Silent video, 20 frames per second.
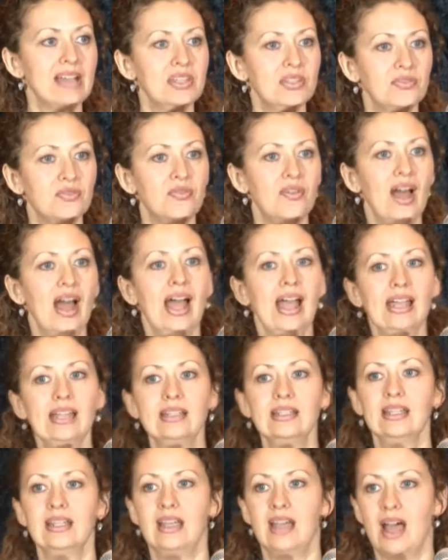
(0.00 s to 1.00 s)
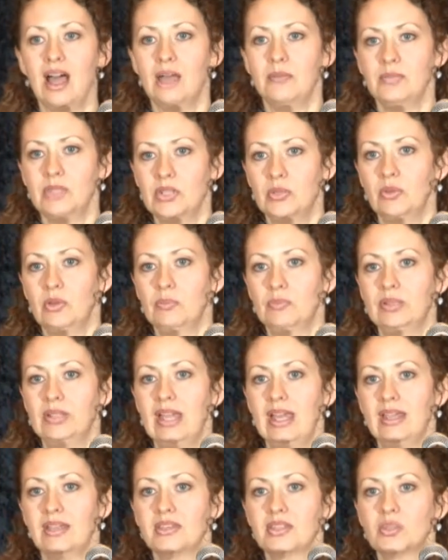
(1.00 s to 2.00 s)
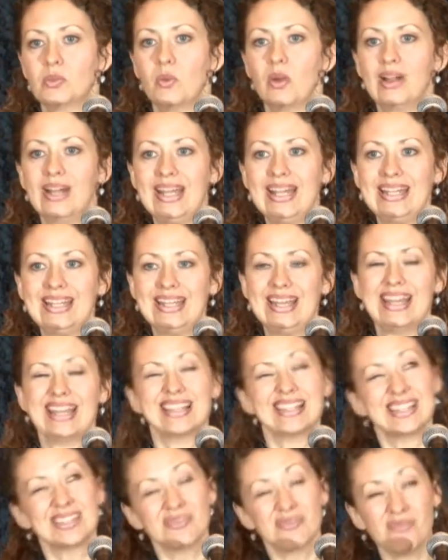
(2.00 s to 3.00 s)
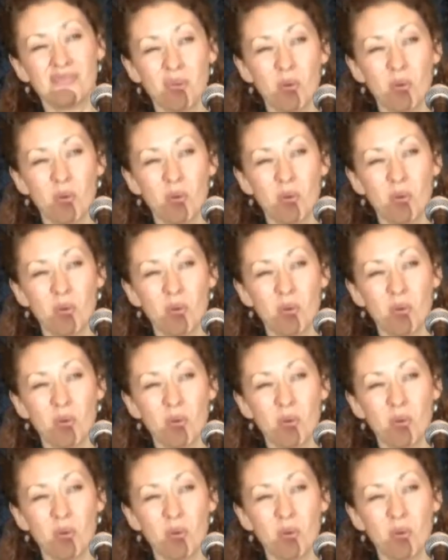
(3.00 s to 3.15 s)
has finally come to a place where it gets,